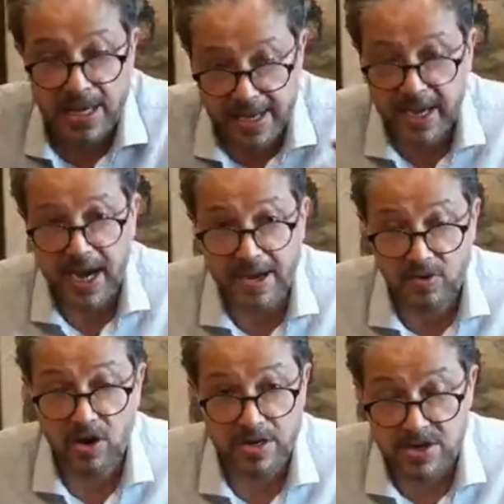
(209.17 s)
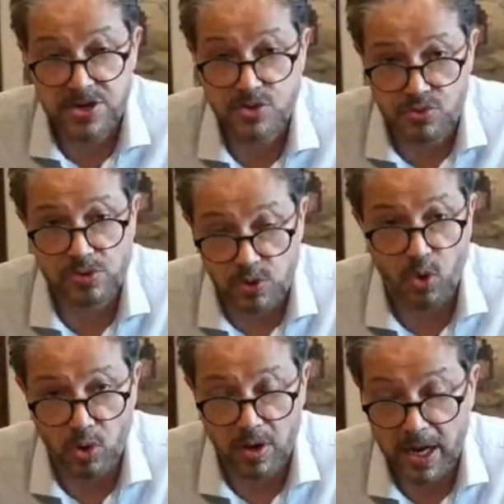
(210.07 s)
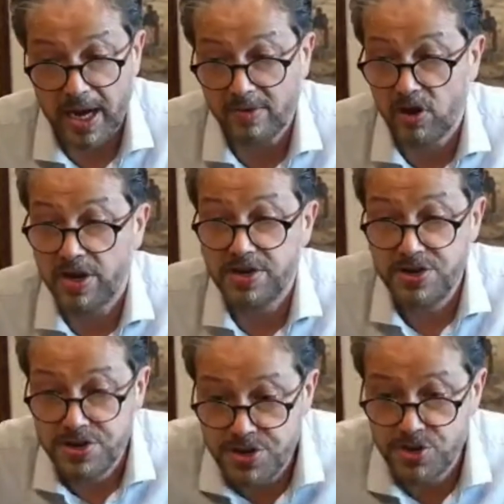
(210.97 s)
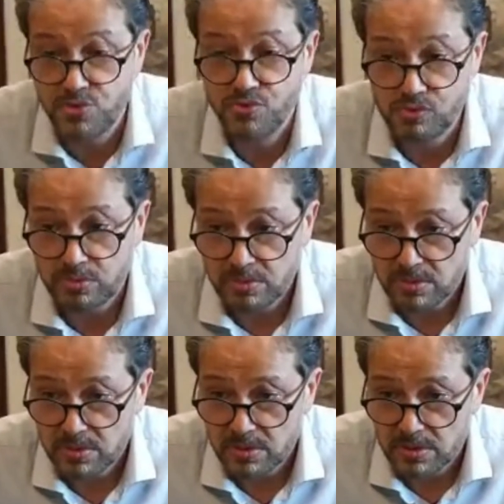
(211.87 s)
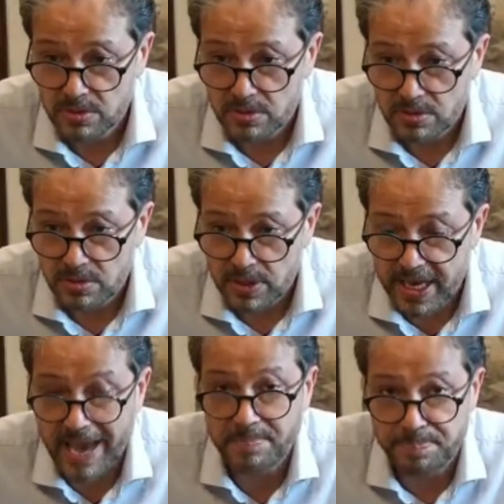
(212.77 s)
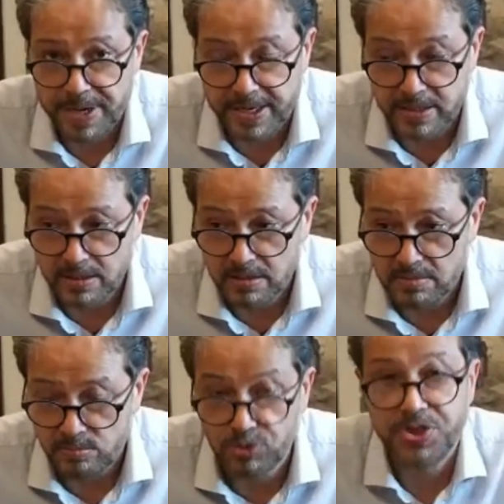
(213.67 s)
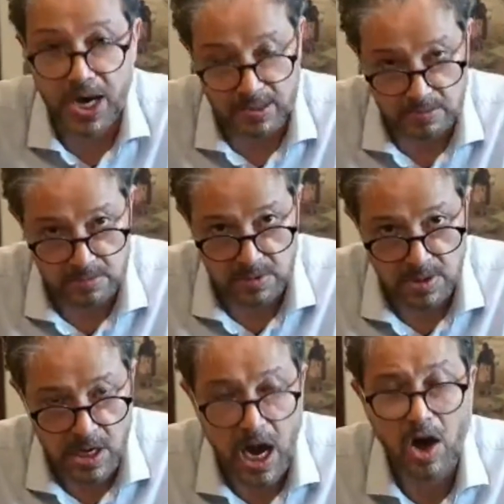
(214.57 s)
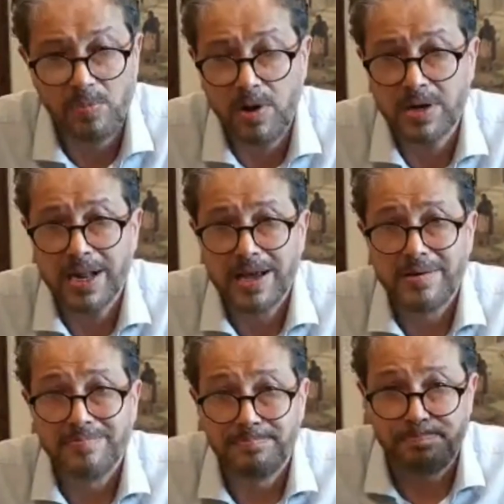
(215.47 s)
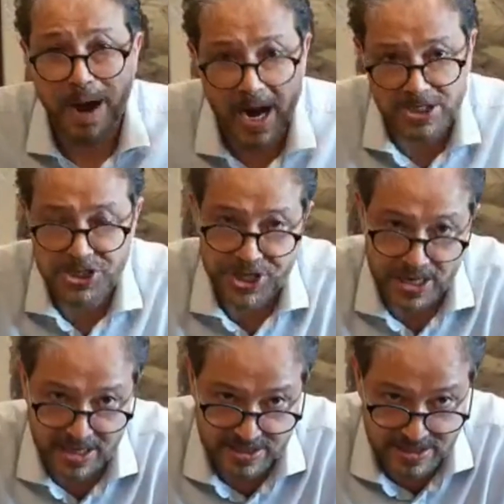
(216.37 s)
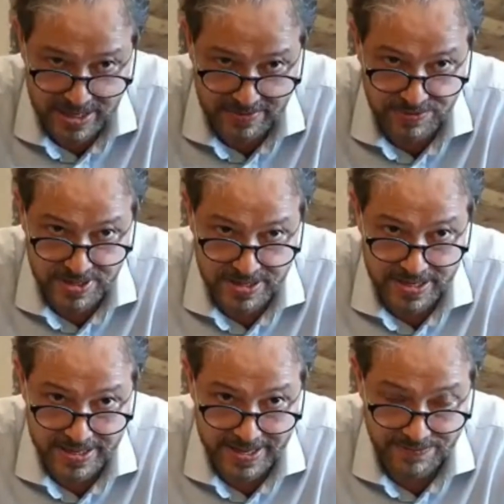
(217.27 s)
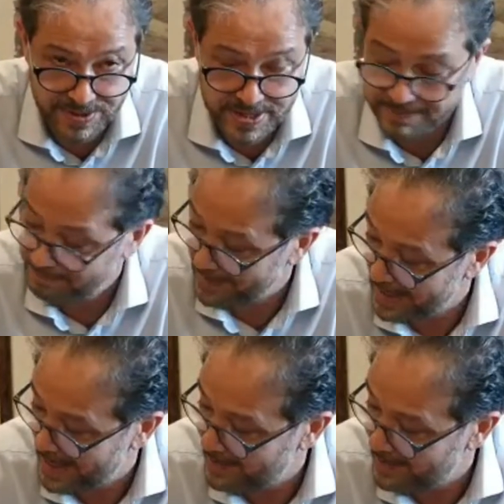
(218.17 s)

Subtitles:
Hey, I've got a new look. I've got a new campaign mudda. How about paathshalas in